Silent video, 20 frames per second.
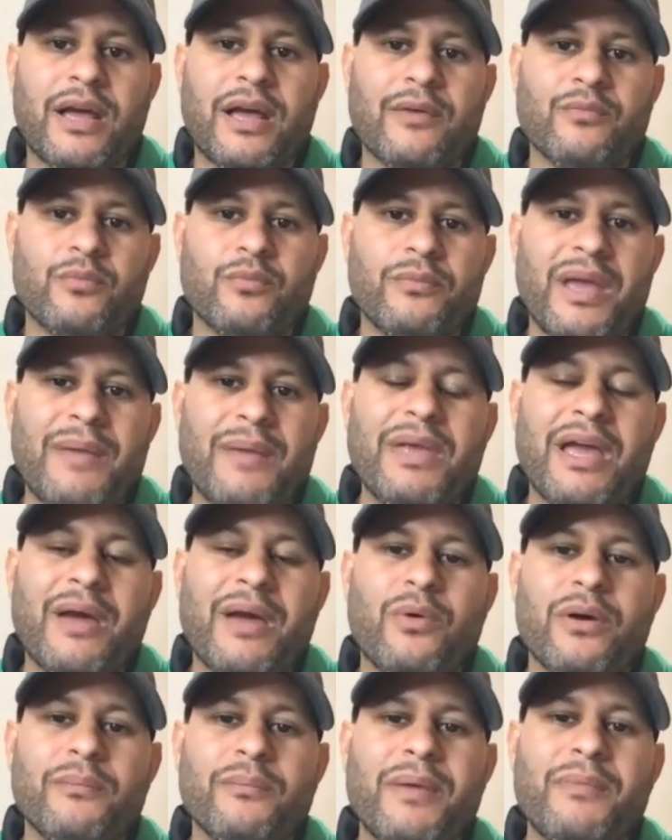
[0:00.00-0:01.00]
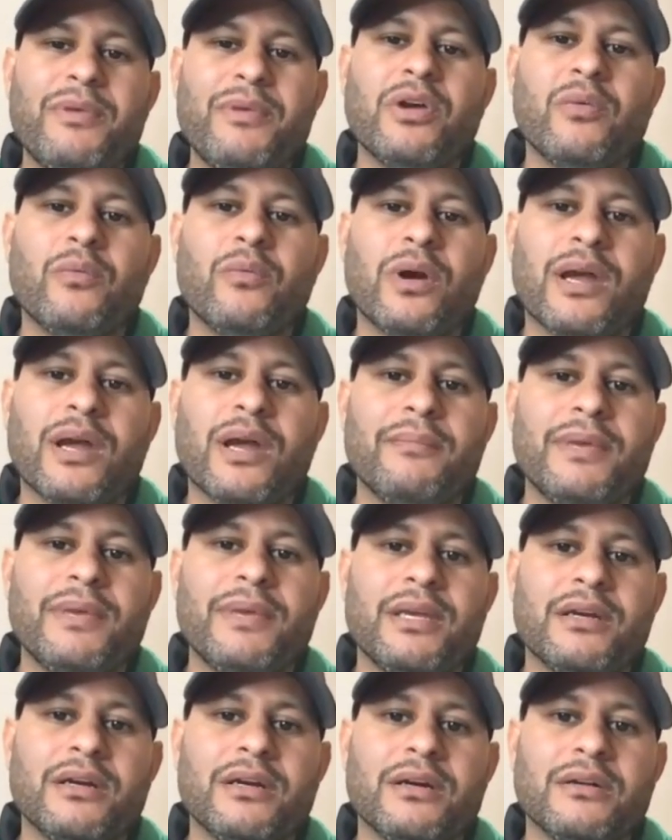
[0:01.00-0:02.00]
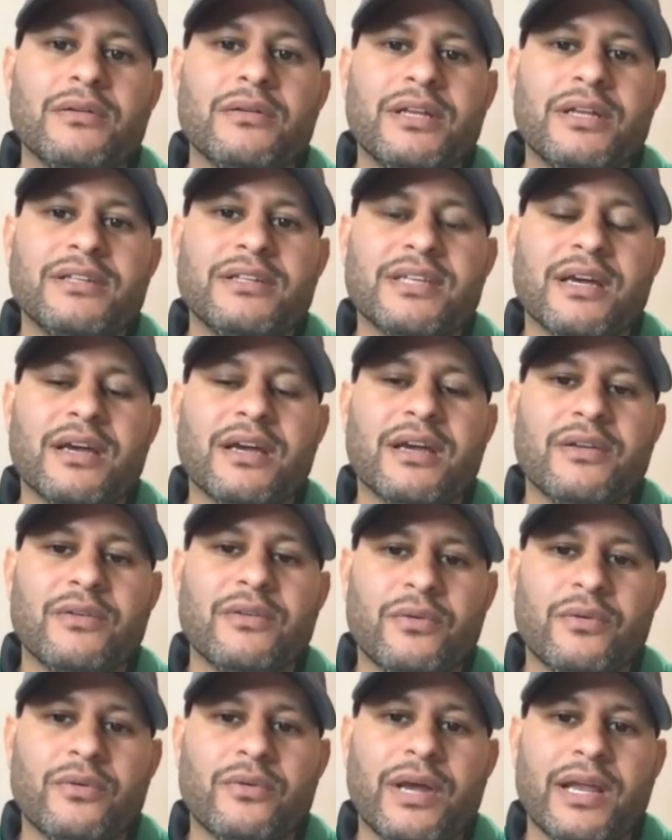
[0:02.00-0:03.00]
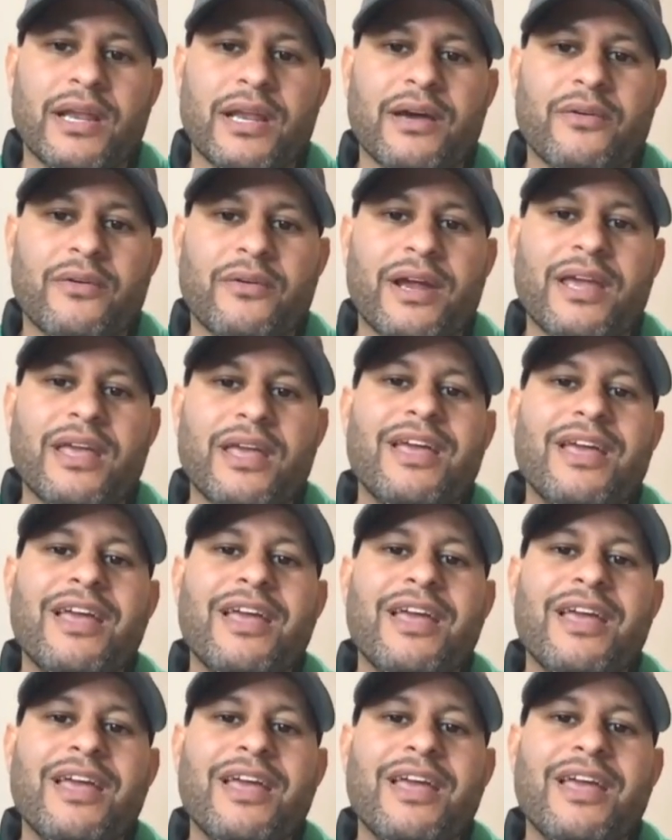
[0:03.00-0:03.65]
Maybe you can work on me here in a sec right now, right?